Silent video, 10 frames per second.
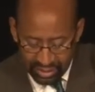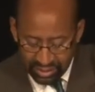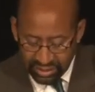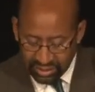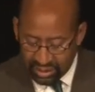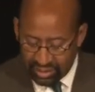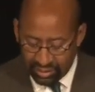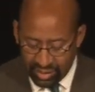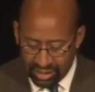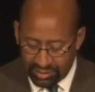This is
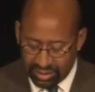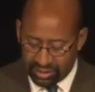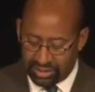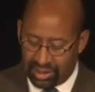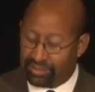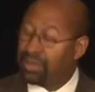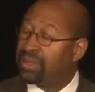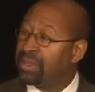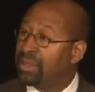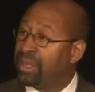another monumental step in
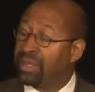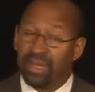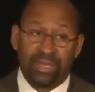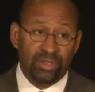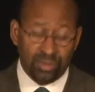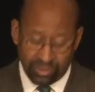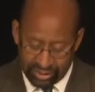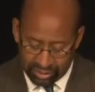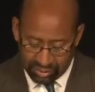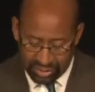the ecological
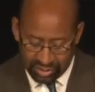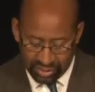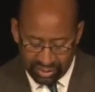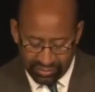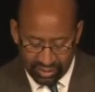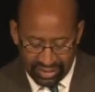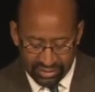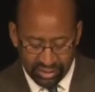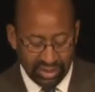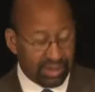restoration of our
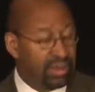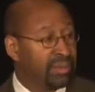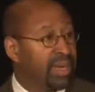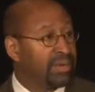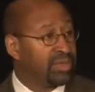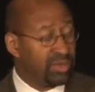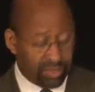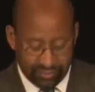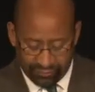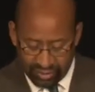legendary
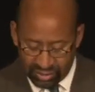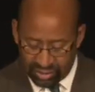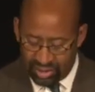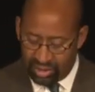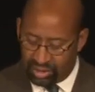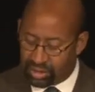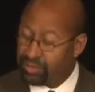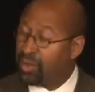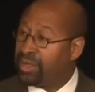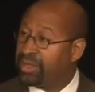migratory fish
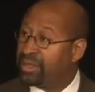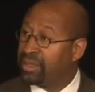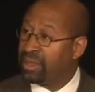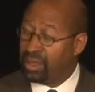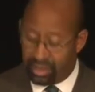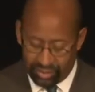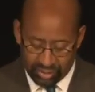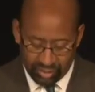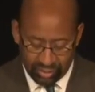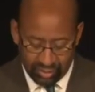spawning along the
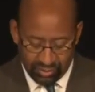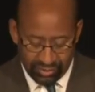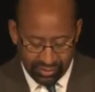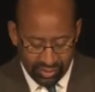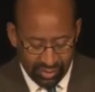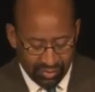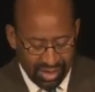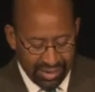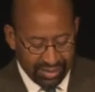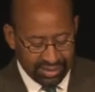Schuylkill River, a
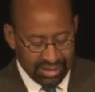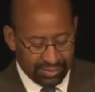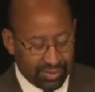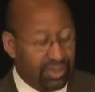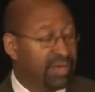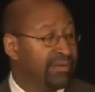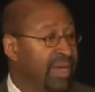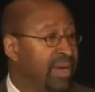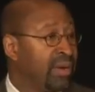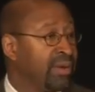prime example of
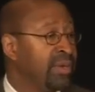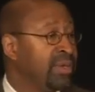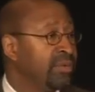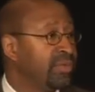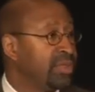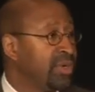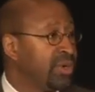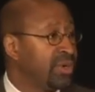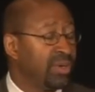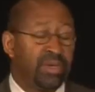our
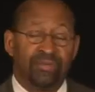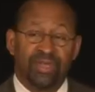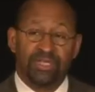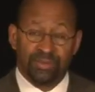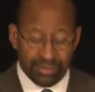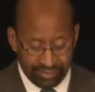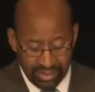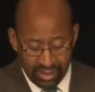return on investment.